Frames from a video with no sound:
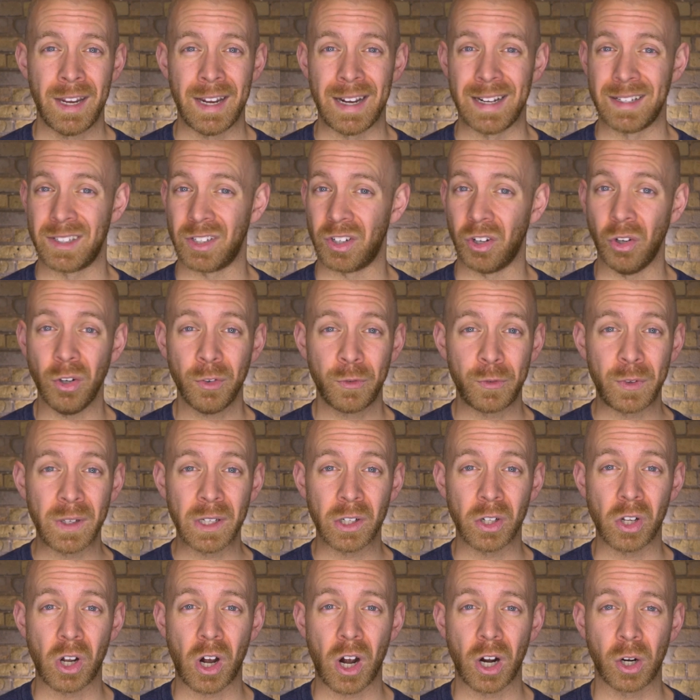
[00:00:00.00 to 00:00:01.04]
it's gonna
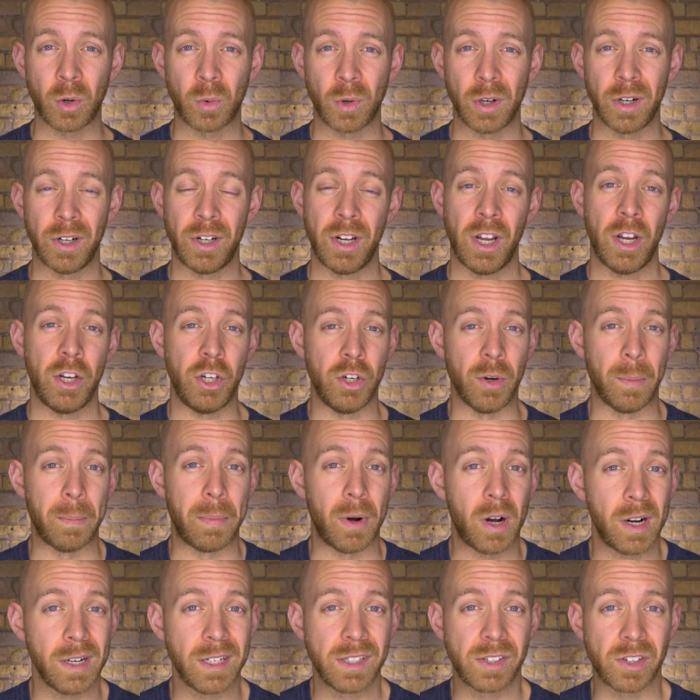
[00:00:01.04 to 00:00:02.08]
feel awkward, your
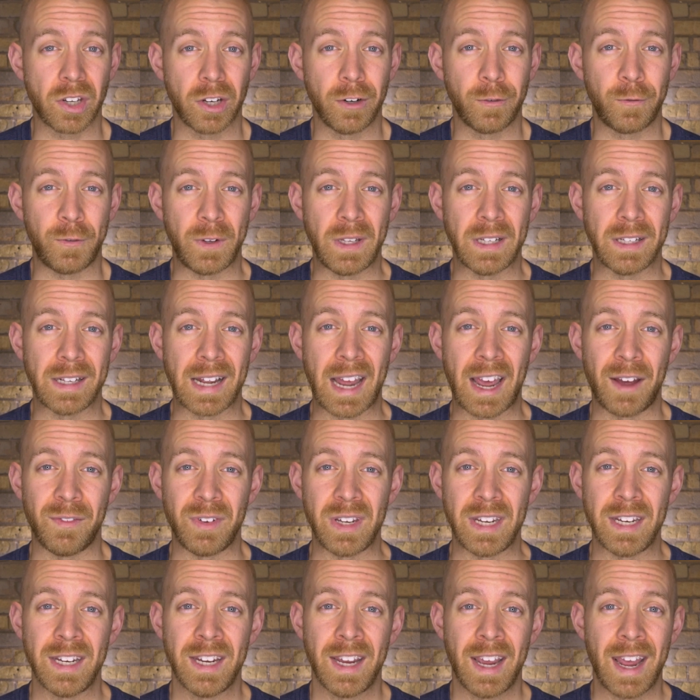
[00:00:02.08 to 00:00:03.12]
body's gonna feel
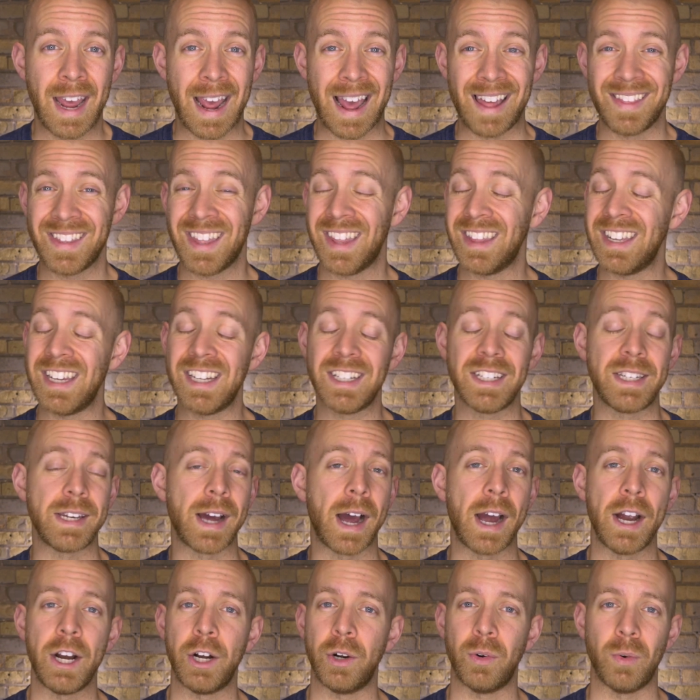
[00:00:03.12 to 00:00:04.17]
heavy, and then the
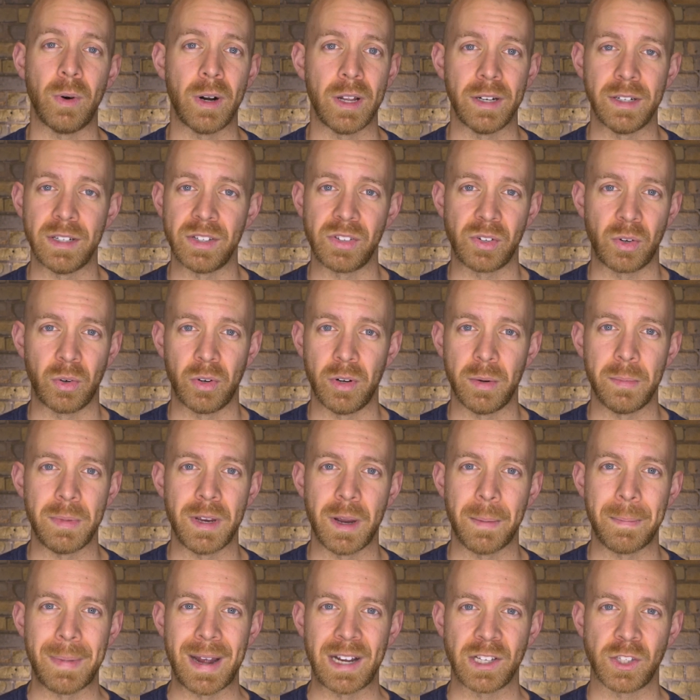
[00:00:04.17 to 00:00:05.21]
entire run is going to be
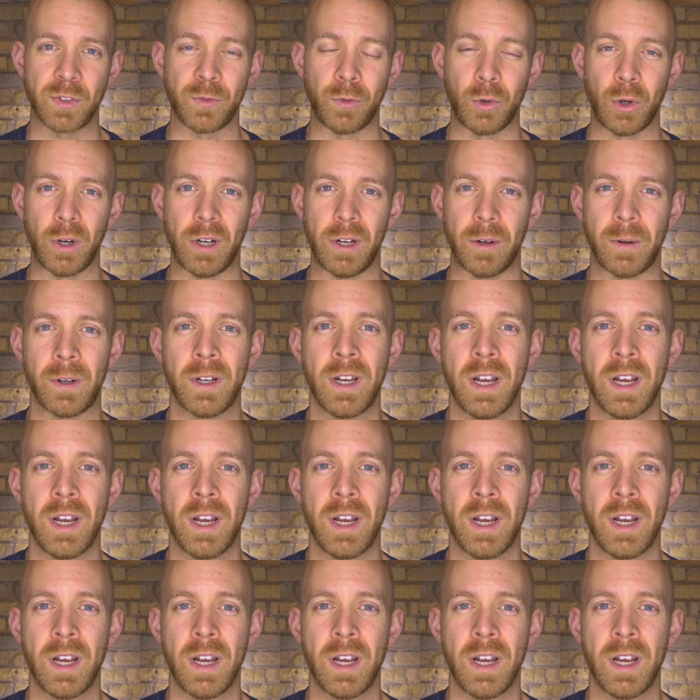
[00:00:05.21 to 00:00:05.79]
a mess for you.